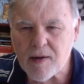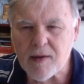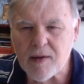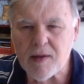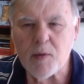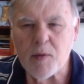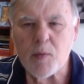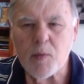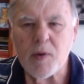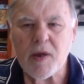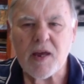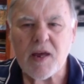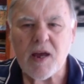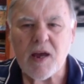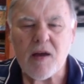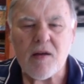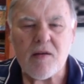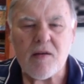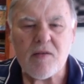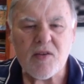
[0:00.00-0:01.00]
There we
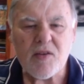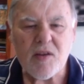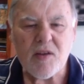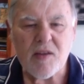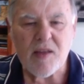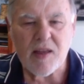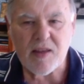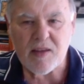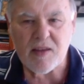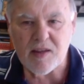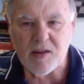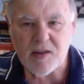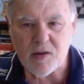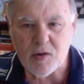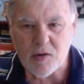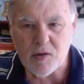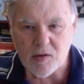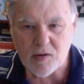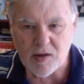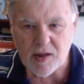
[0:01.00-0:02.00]
go. So
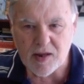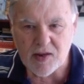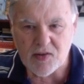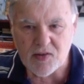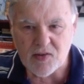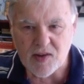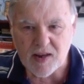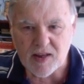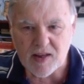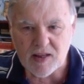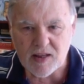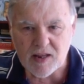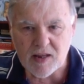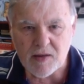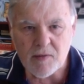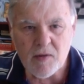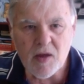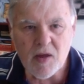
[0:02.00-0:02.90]
exactly.